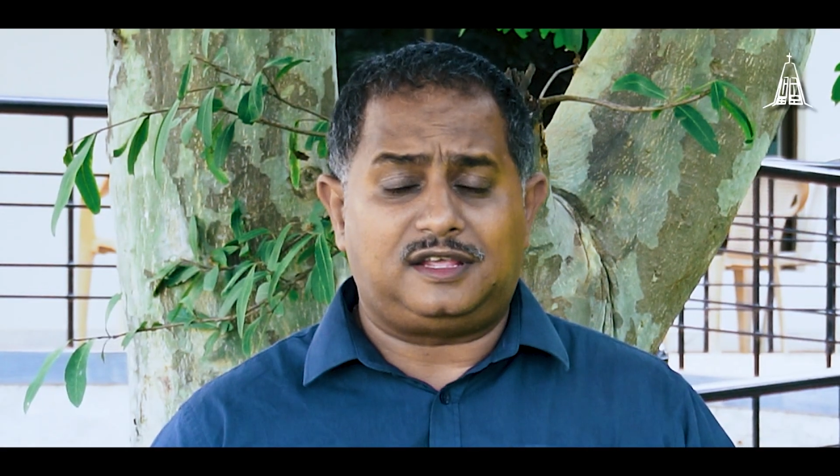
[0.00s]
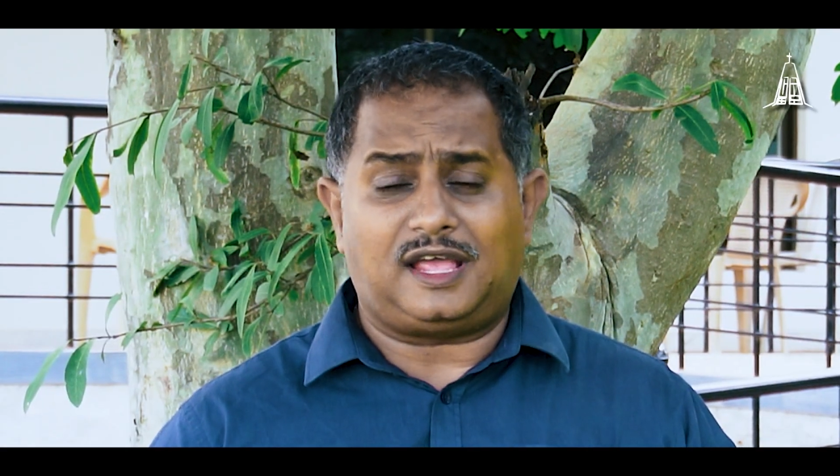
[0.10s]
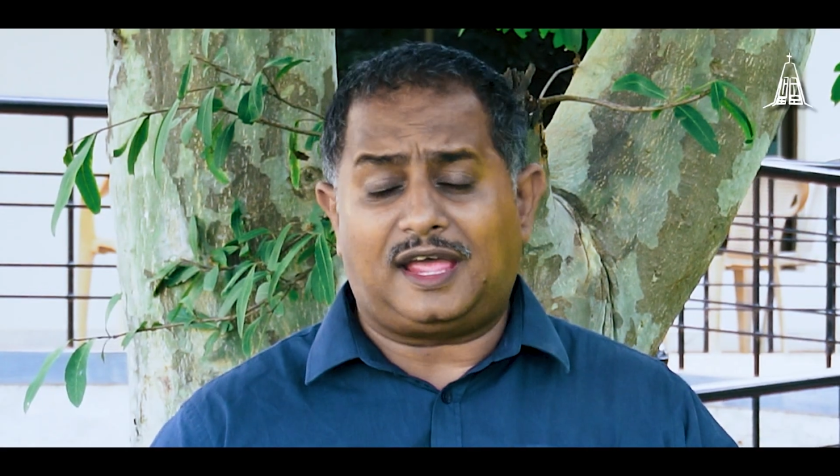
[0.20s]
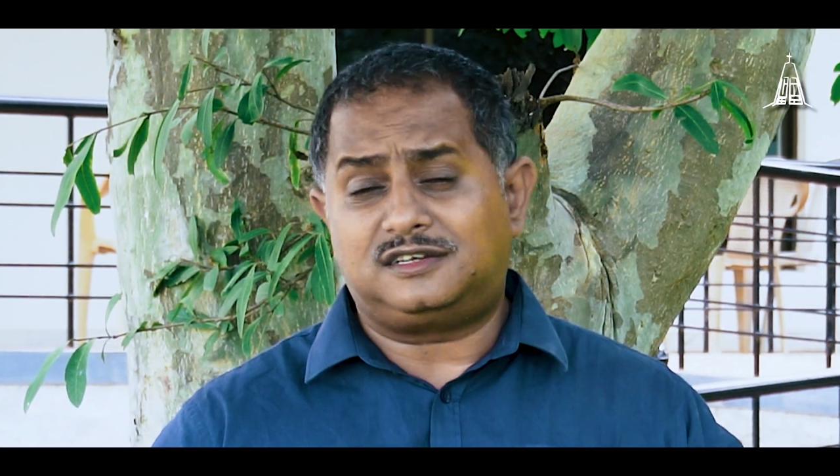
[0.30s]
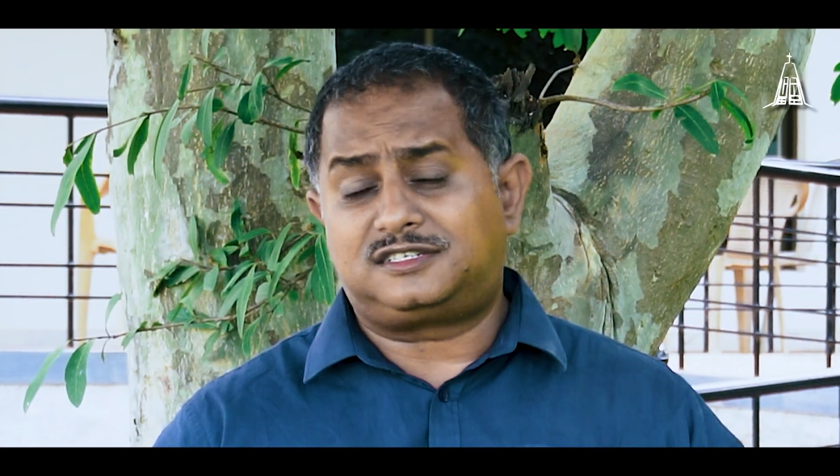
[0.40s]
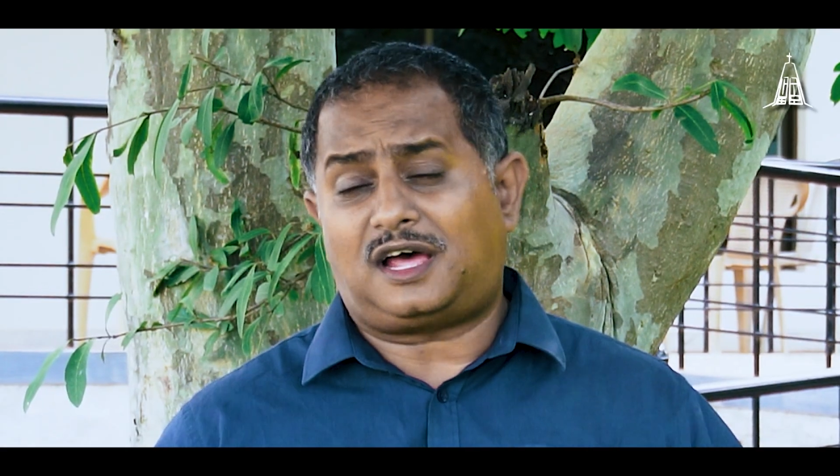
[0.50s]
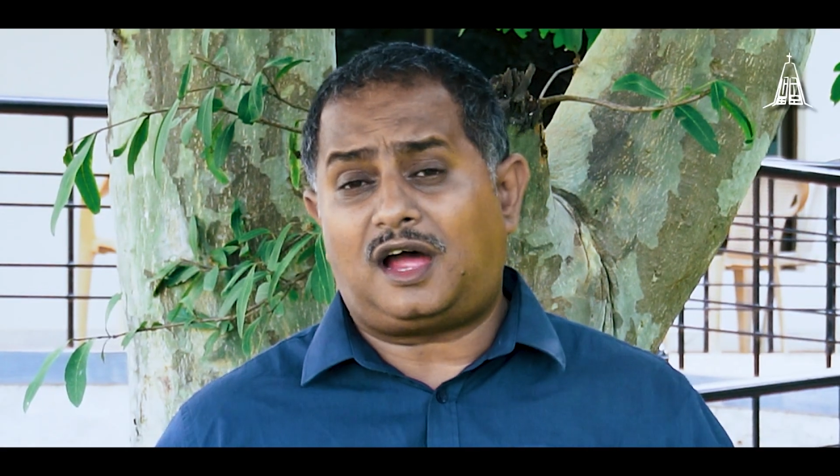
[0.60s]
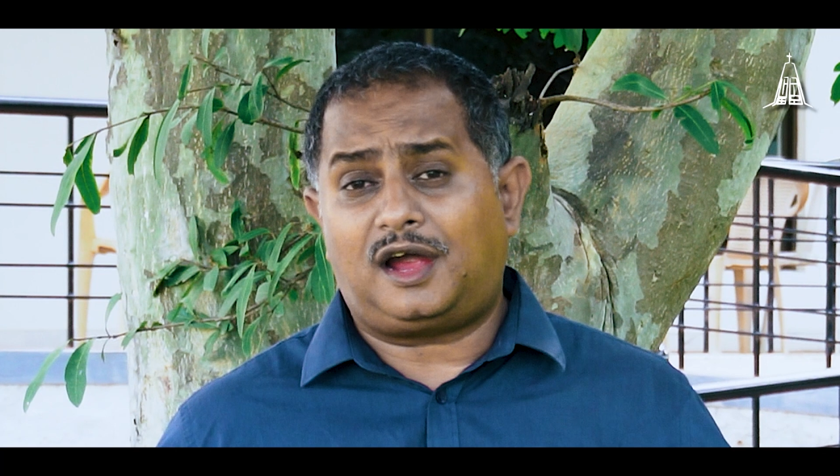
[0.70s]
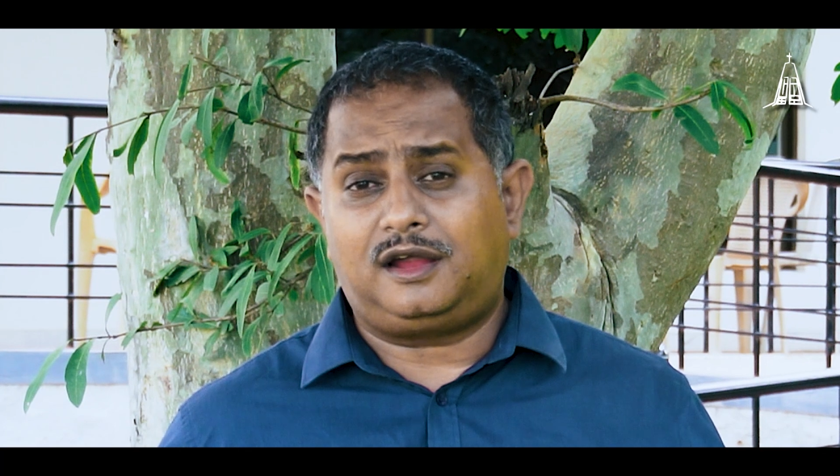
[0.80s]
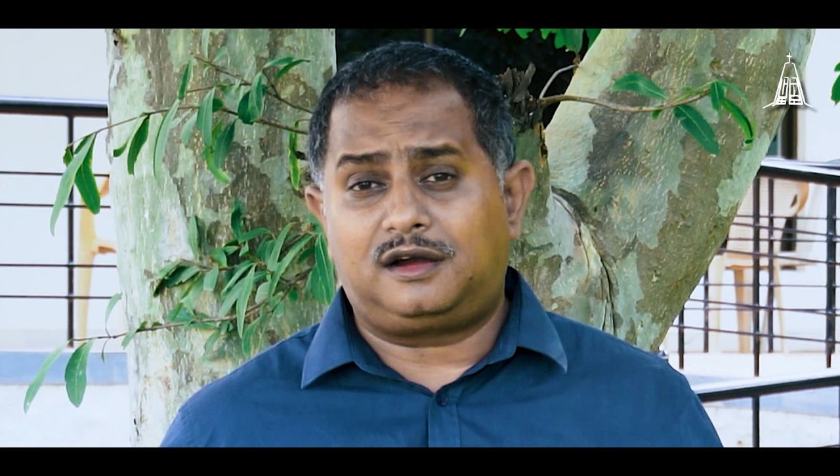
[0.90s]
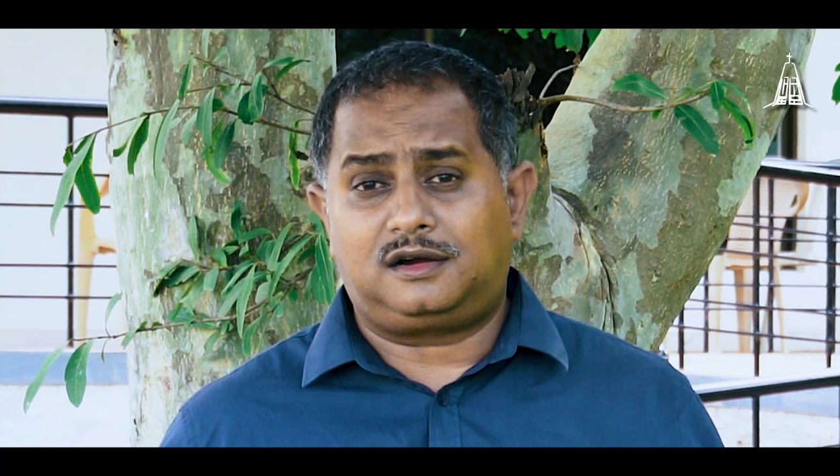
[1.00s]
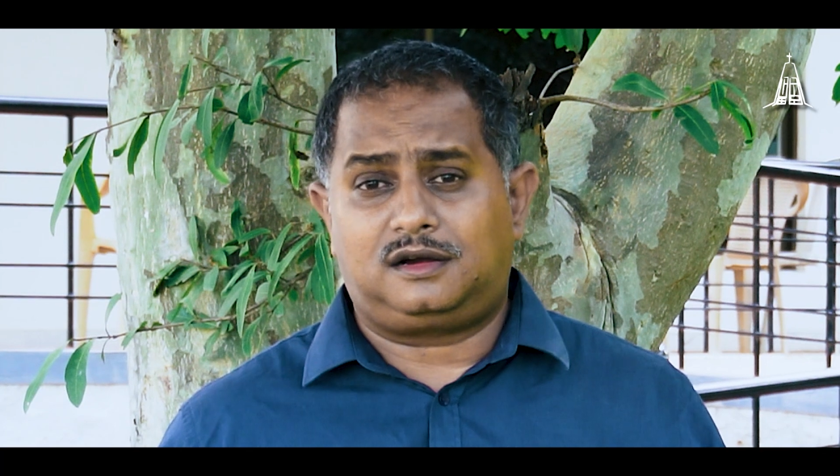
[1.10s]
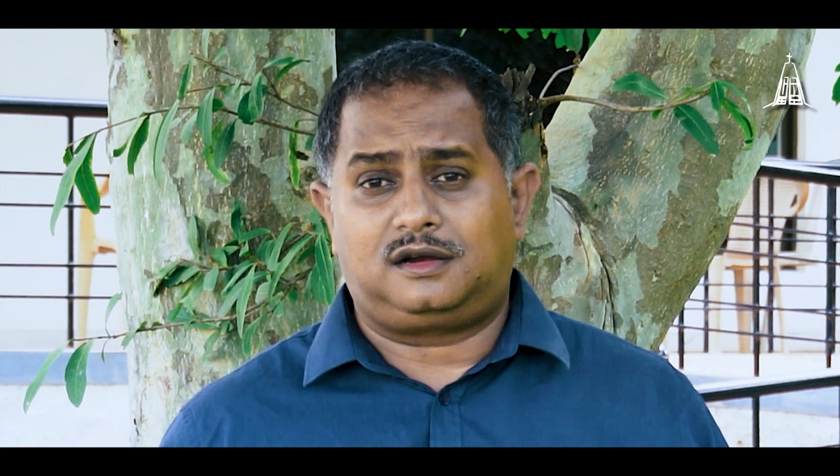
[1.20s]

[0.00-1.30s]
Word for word: the entire